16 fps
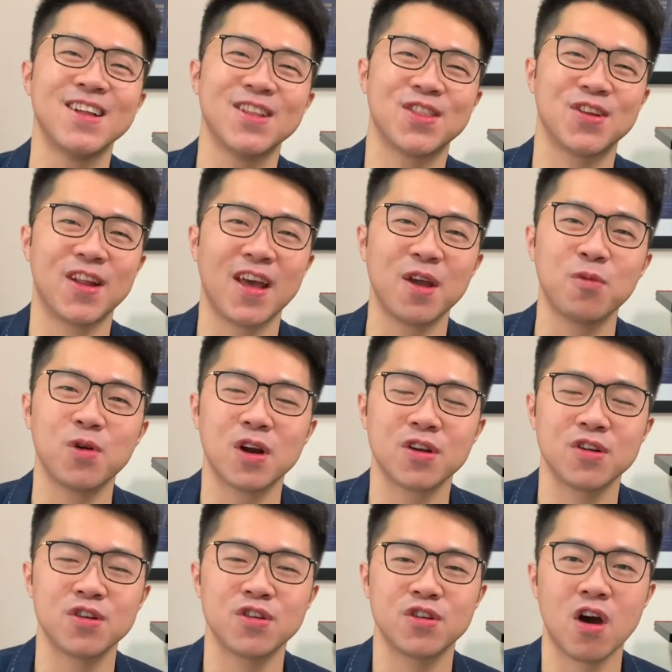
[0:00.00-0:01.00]
Today we're
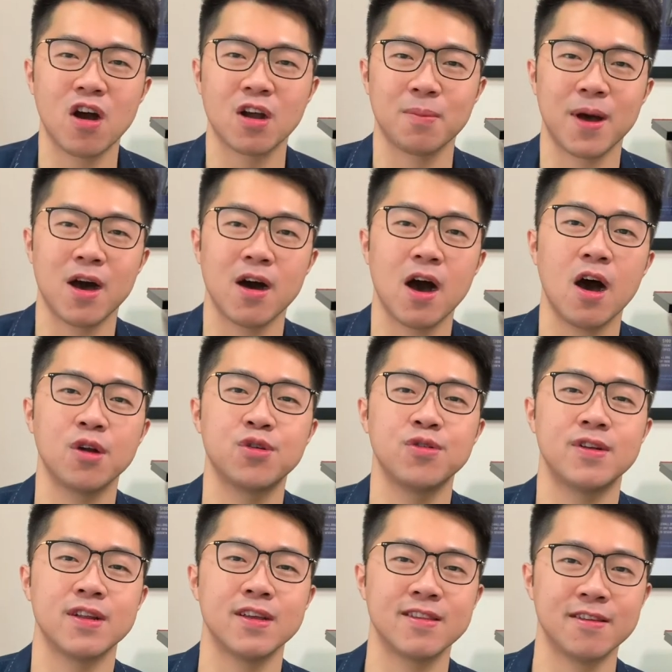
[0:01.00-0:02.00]
going to talk about how to
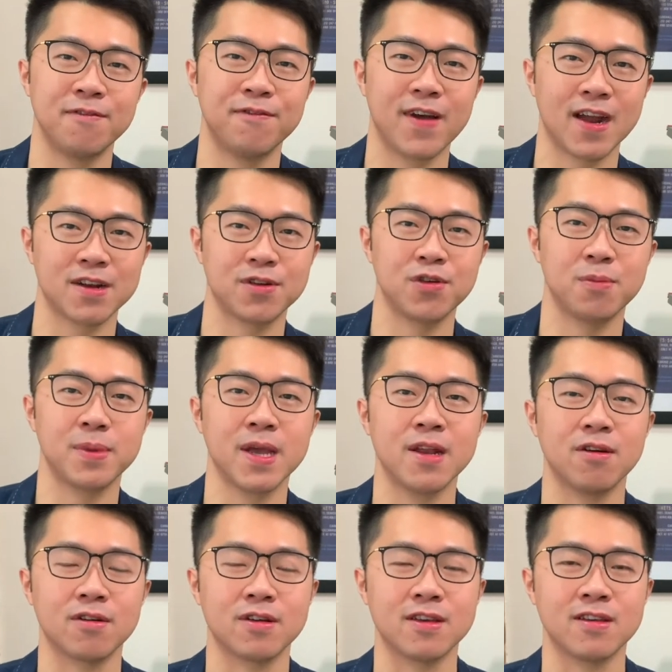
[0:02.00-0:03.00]
disinfect your
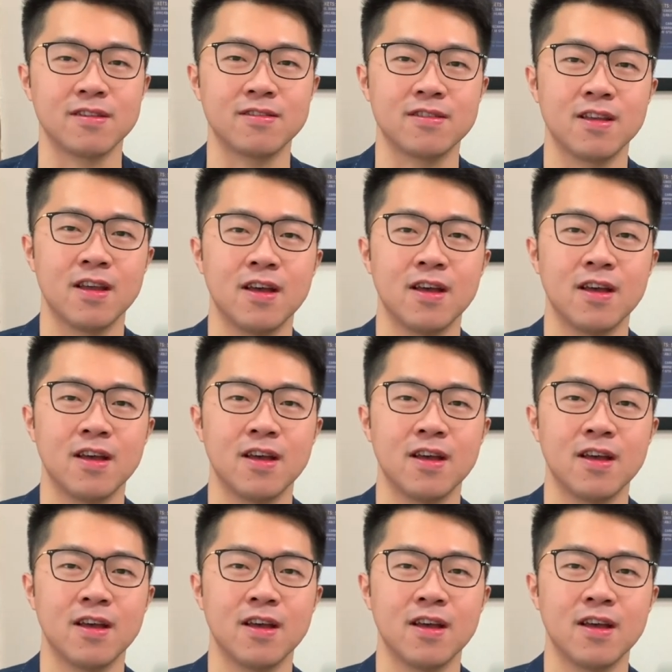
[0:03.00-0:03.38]
piano keys.